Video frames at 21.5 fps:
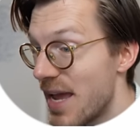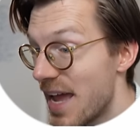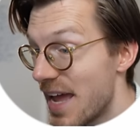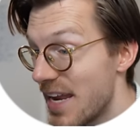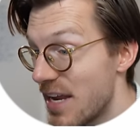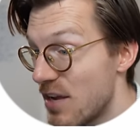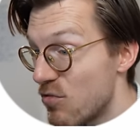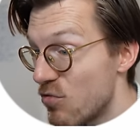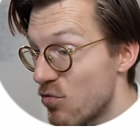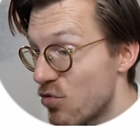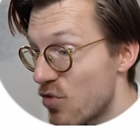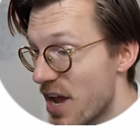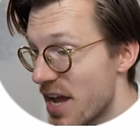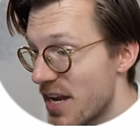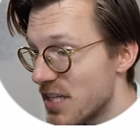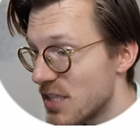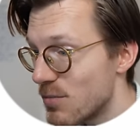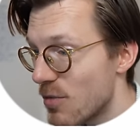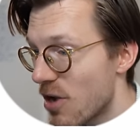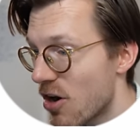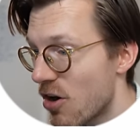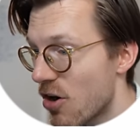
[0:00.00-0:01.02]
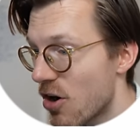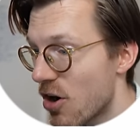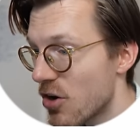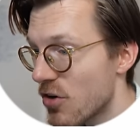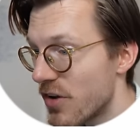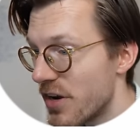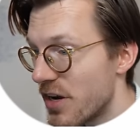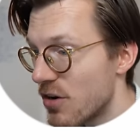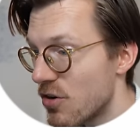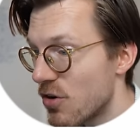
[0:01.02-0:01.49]
and in red is my
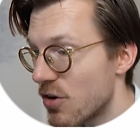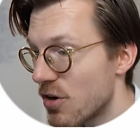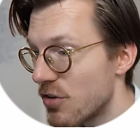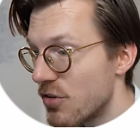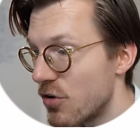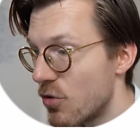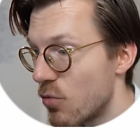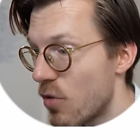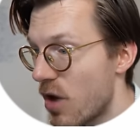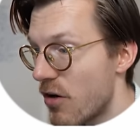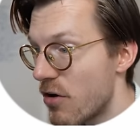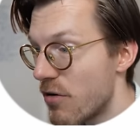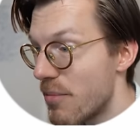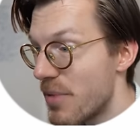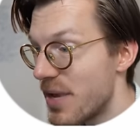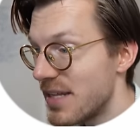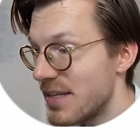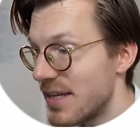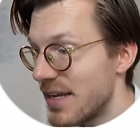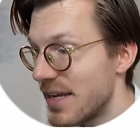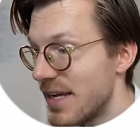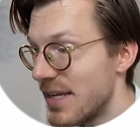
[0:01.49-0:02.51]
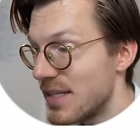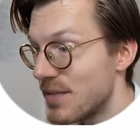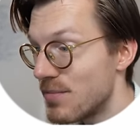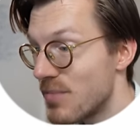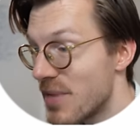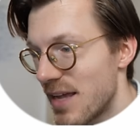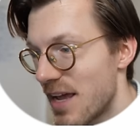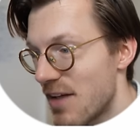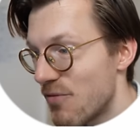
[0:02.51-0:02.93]
heart rate according to the Huawei Band 8.